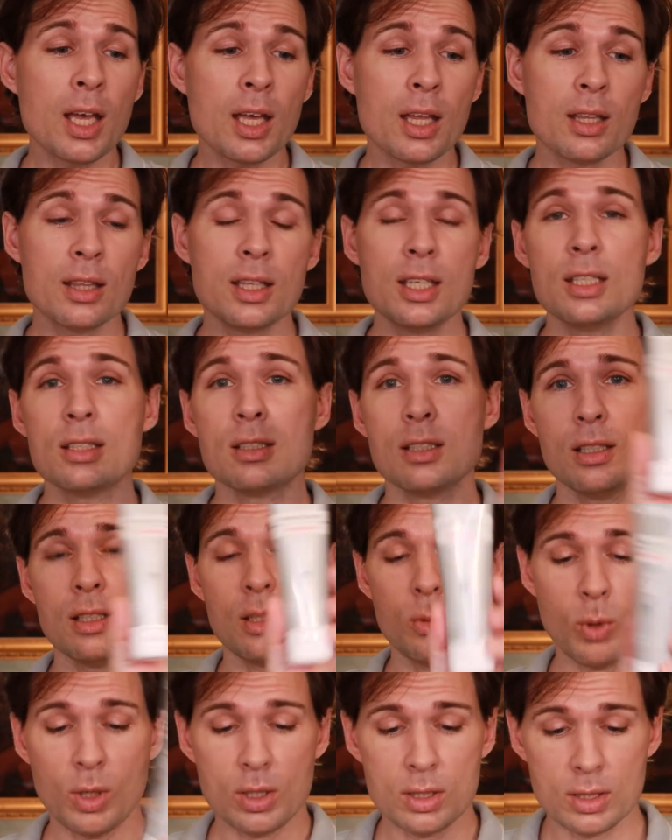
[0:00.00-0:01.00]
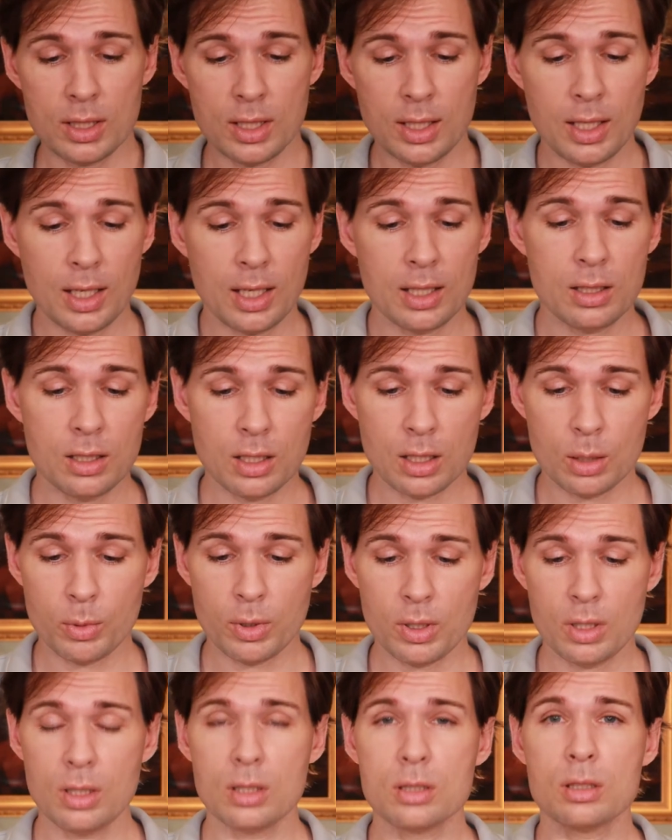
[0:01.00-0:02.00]
These ones here, and the other
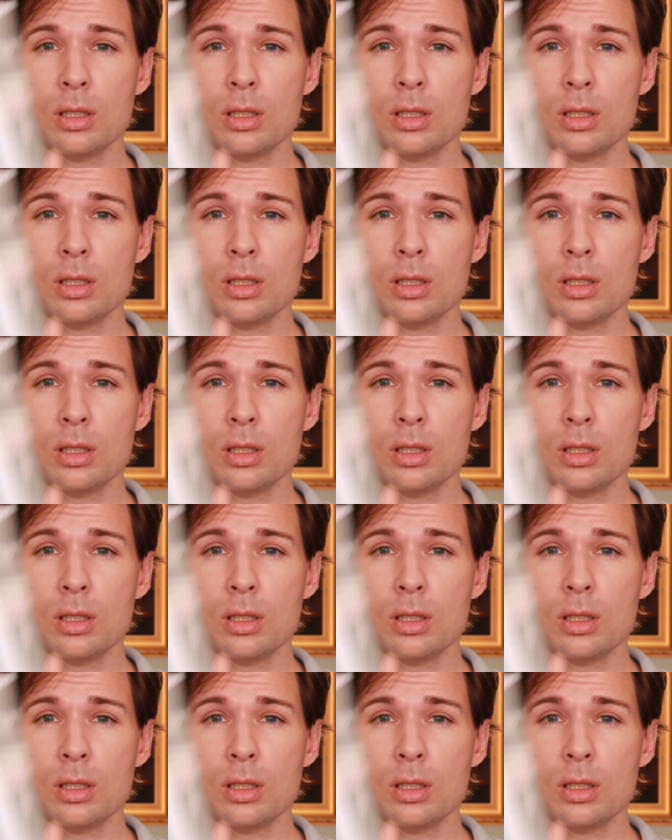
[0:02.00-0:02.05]
one is